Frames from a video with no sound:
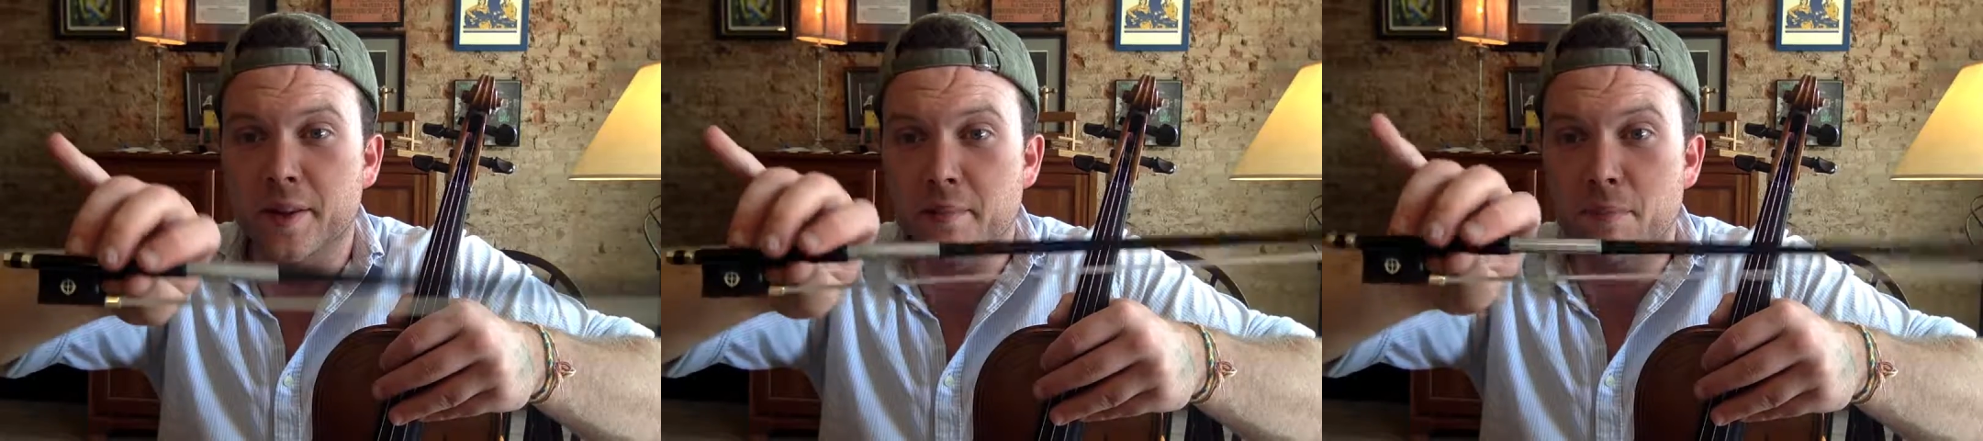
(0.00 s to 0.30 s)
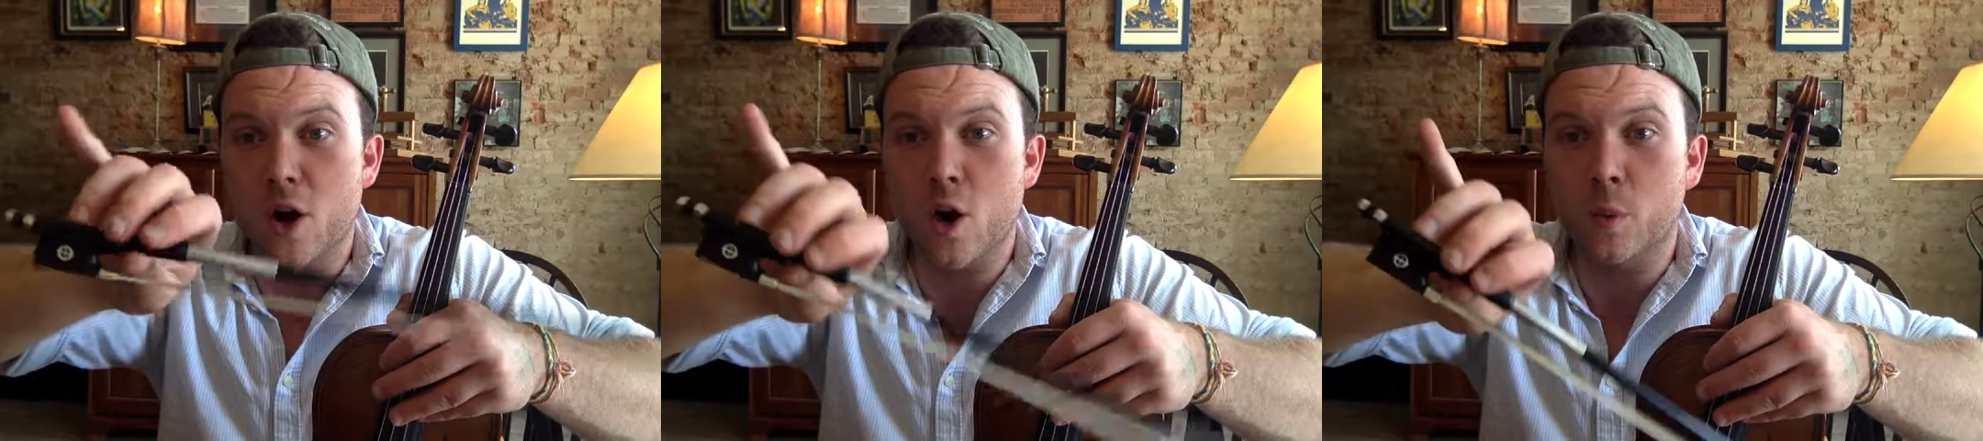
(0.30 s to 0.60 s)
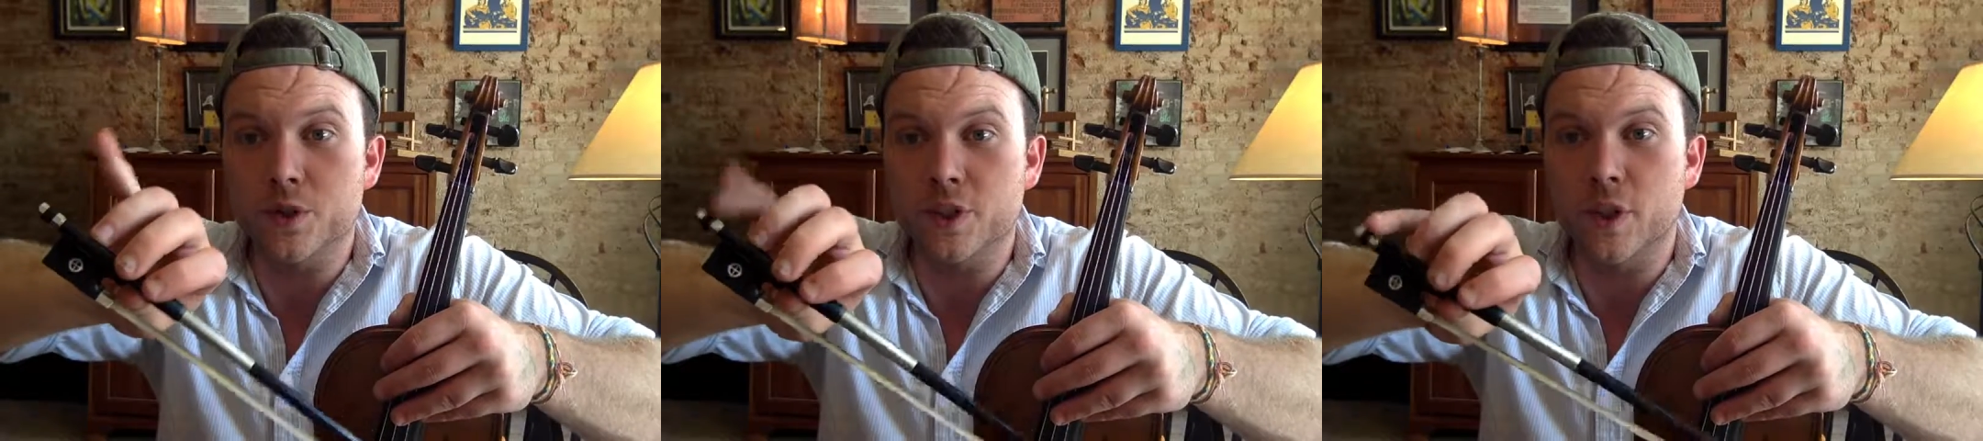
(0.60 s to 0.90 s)
The bow
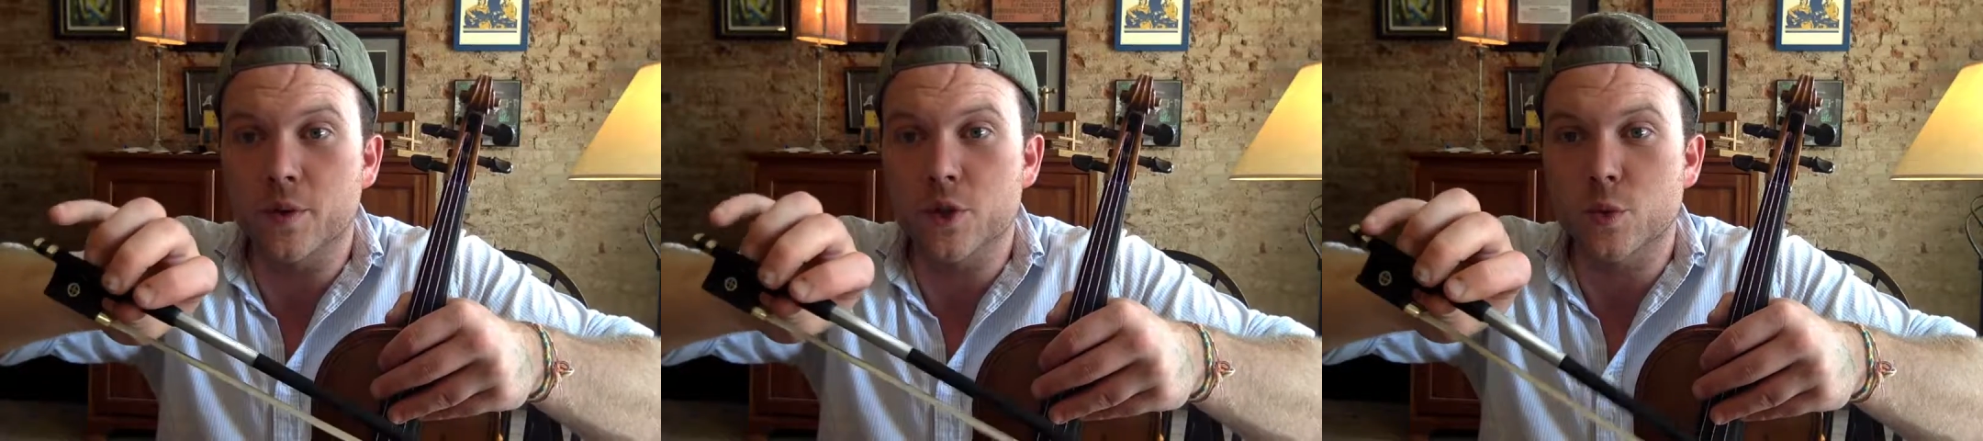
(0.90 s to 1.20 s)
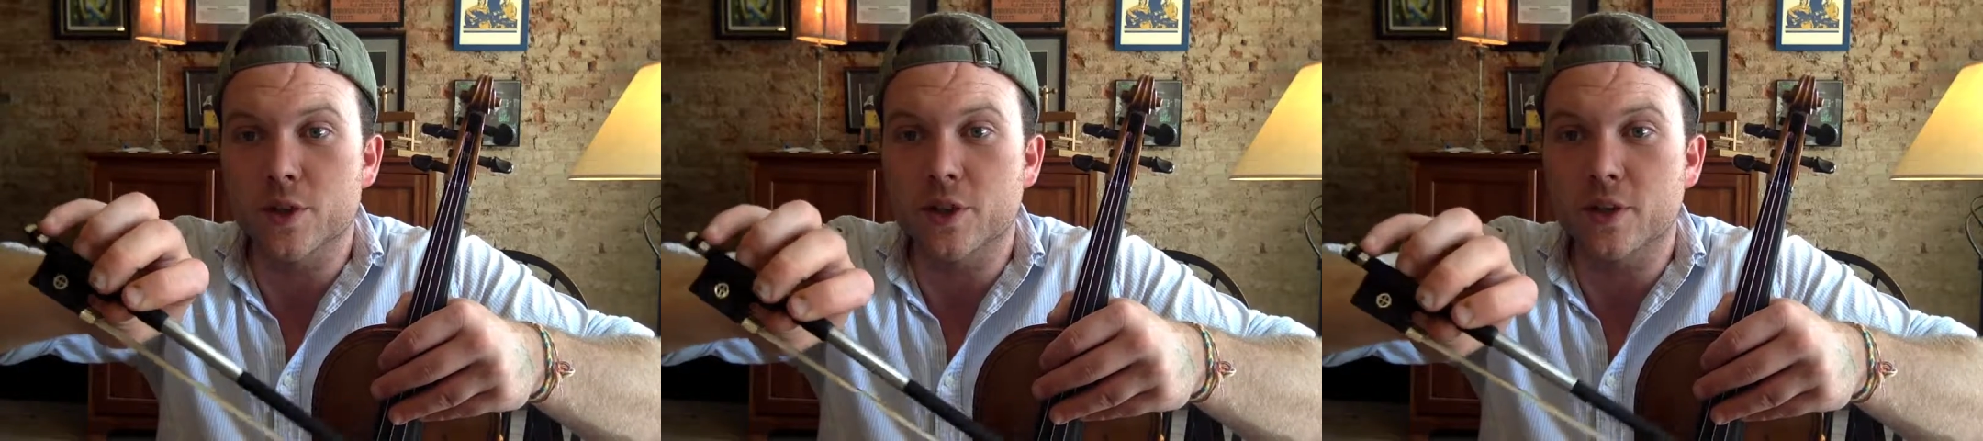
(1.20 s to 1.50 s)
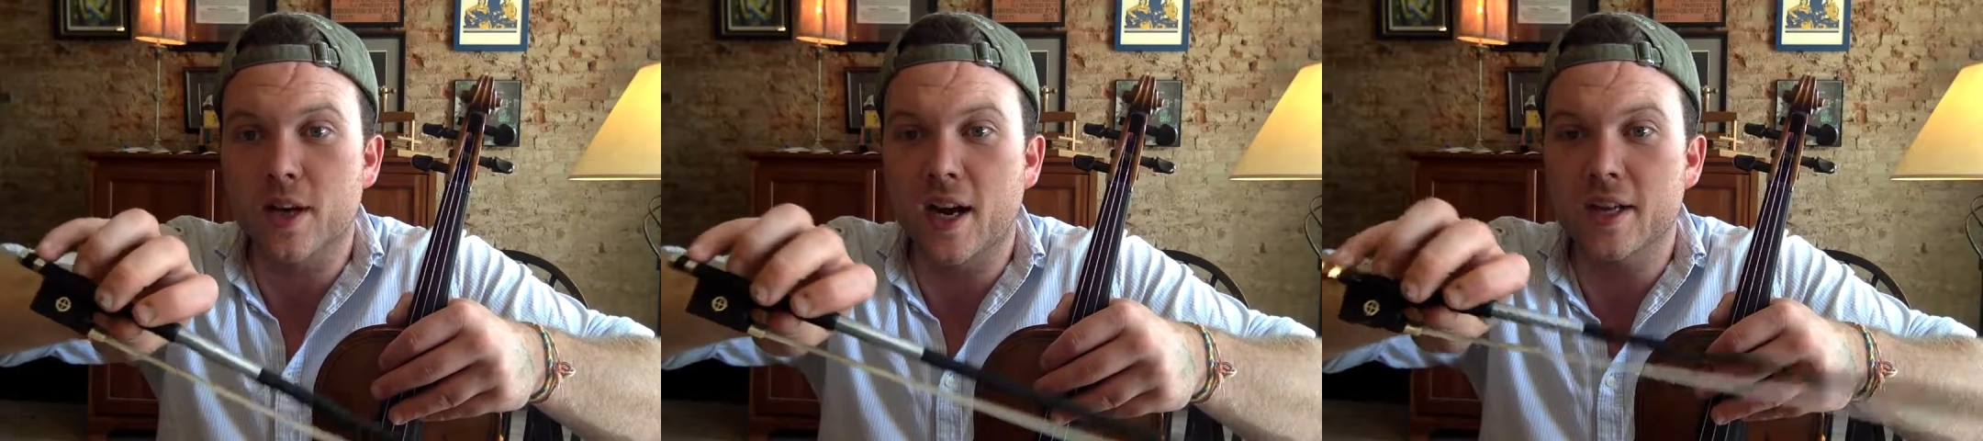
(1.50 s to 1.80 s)
wants to go this way, so you're
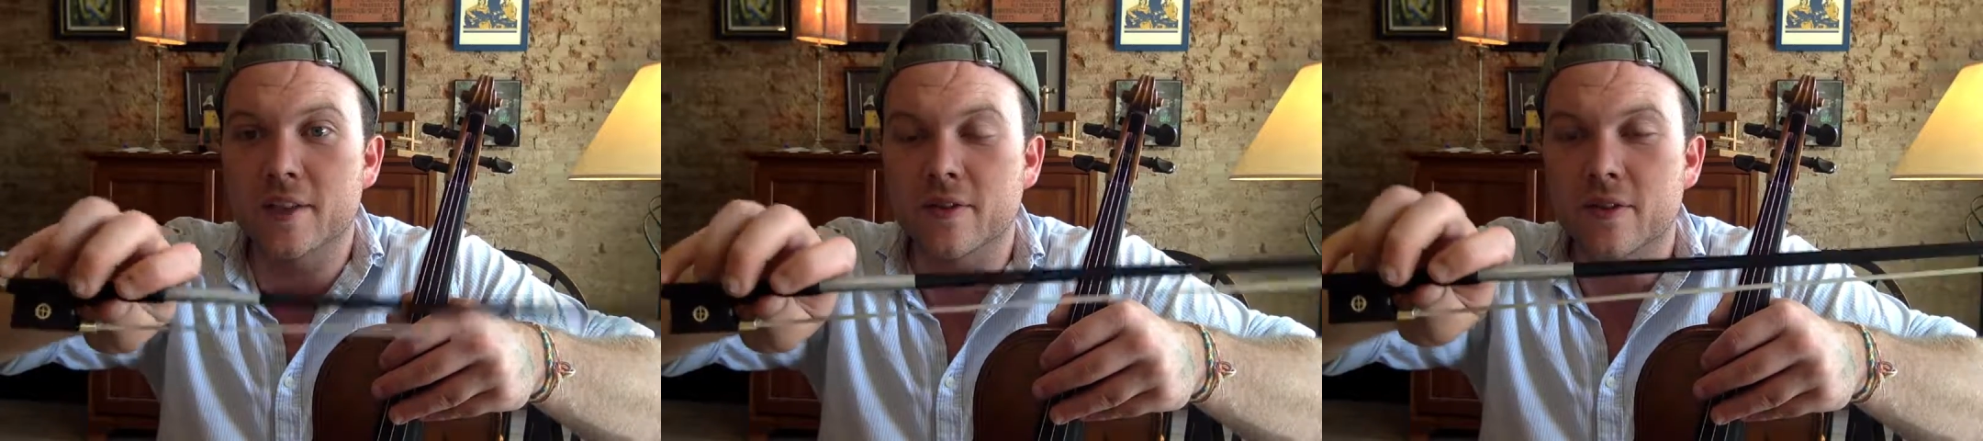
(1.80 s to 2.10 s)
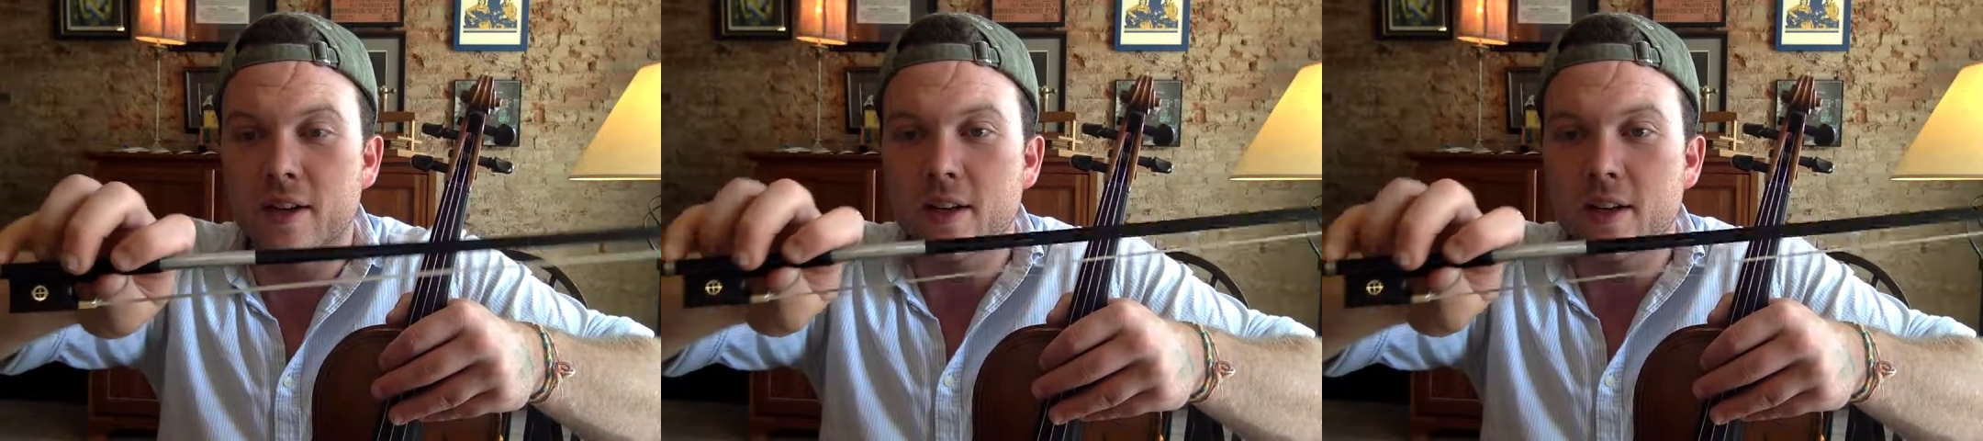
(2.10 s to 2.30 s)
kind of